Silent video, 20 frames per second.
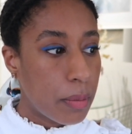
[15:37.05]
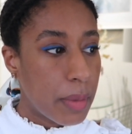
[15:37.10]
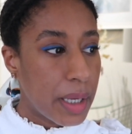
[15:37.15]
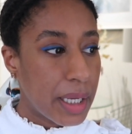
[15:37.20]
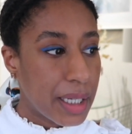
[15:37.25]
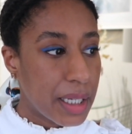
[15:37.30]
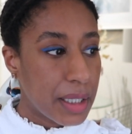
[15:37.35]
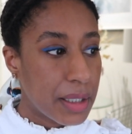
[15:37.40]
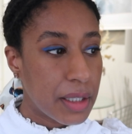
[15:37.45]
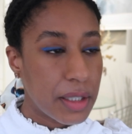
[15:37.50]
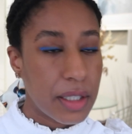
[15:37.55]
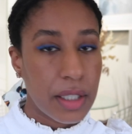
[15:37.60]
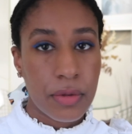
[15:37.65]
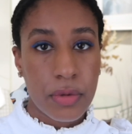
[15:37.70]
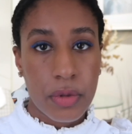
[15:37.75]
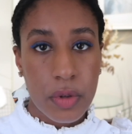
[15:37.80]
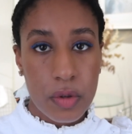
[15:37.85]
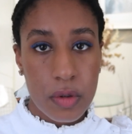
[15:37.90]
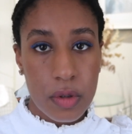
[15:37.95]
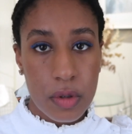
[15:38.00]
making a
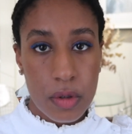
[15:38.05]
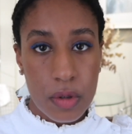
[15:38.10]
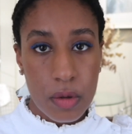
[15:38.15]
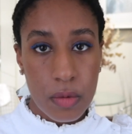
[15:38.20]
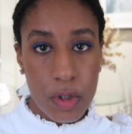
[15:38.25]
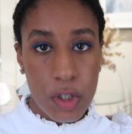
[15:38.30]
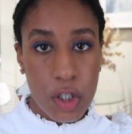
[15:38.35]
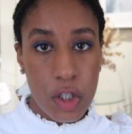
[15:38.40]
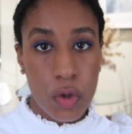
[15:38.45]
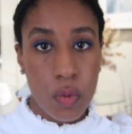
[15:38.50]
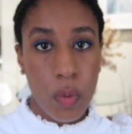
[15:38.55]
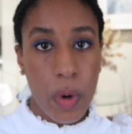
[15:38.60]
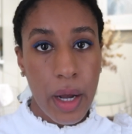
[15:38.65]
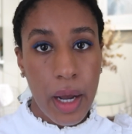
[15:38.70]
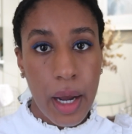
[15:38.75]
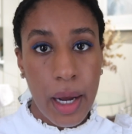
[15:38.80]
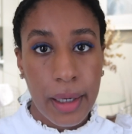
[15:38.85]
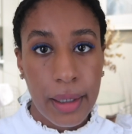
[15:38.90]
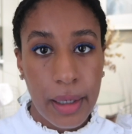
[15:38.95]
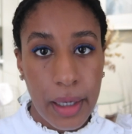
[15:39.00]
difference, which is why
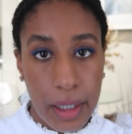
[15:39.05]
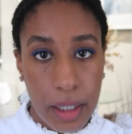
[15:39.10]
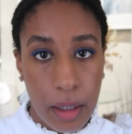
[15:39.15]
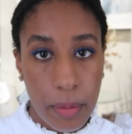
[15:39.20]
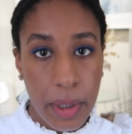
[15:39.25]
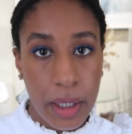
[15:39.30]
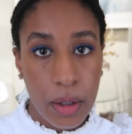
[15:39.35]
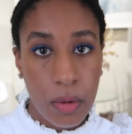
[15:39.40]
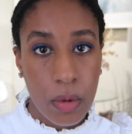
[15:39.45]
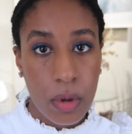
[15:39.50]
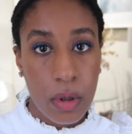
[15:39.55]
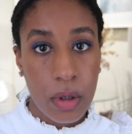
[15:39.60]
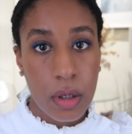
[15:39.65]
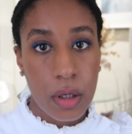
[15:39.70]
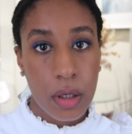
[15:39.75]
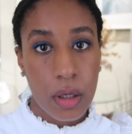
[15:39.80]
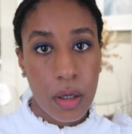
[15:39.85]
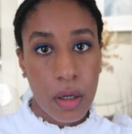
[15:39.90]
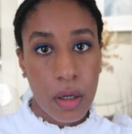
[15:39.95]
I like my work.